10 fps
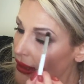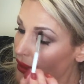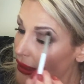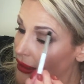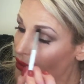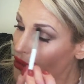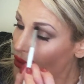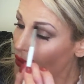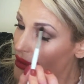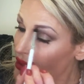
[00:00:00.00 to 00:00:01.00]
bring it
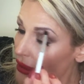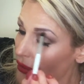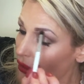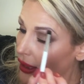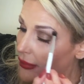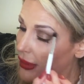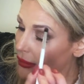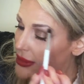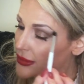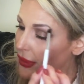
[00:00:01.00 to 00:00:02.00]
in towards the inner
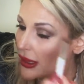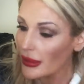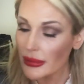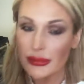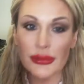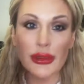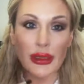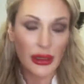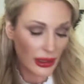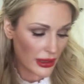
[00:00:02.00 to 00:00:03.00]
eyebrow as well,
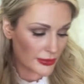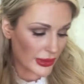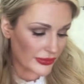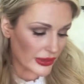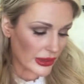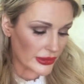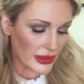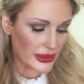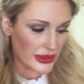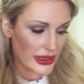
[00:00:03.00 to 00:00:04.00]
and buff it
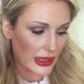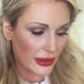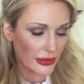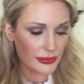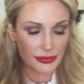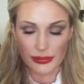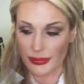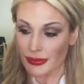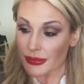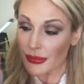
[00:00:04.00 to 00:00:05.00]
underneath the tail.
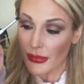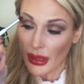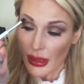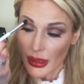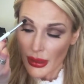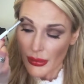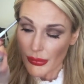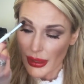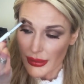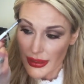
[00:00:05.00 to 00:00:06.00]

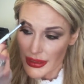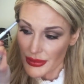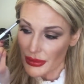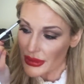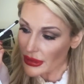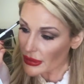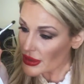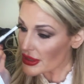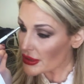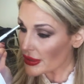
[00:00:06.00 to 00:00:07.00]
What this will
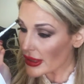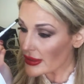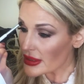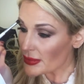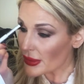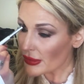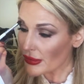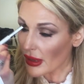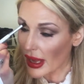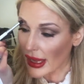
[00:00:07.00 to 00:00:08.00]
do is just create this
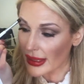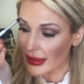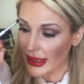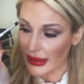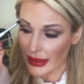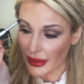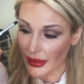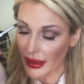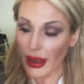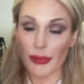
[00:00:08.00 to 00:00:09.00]
beautiful highlighted
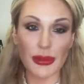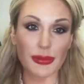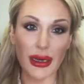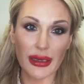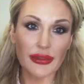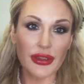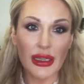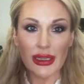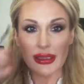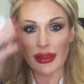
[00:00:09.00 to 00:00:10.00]
area up
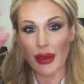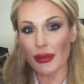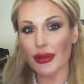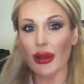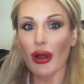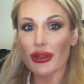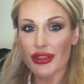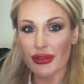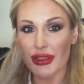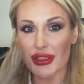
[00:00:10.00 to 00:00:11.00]
above, and that will
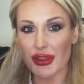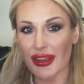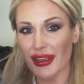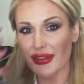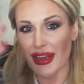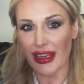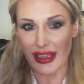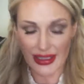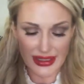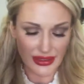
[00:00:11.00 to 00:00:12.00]
also ensure that you've
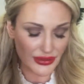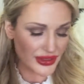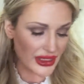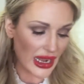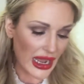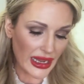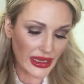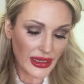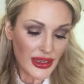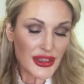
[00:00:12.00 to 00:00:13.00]
got a nice lifted
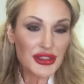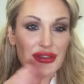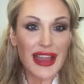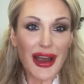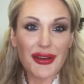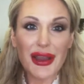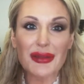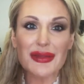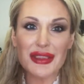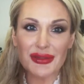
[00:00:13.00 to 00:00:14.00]
eye. So
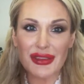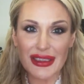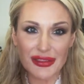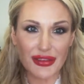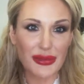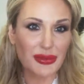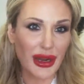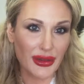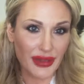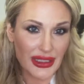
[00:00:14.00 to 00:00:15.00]
now comes the really
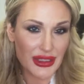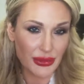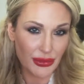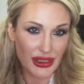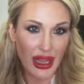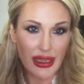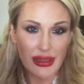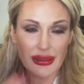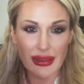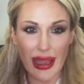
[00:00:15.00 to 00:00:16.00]
fun part, right? So when we're
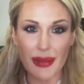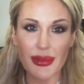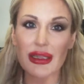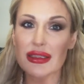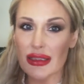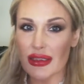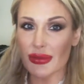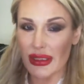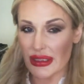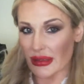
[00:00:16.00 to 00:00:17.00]
talking glam, the
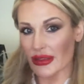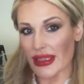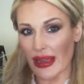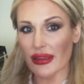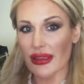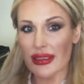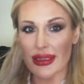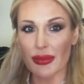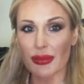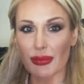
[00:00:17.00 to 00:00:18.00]
easiest way to dial
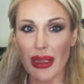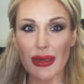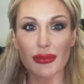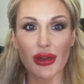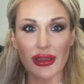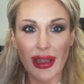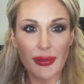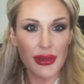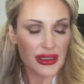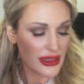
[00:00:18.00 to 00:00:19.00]
things up, make them more
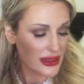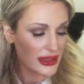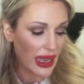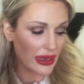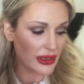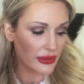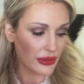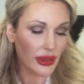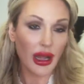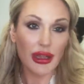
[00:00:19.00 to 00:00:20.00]
glamorous, is to
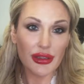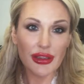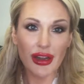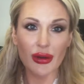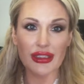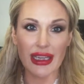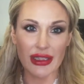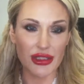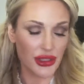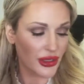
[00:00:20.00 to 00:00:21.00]
add either color or
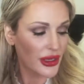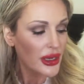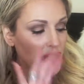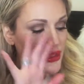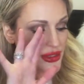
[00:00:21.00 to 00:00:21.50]
texture.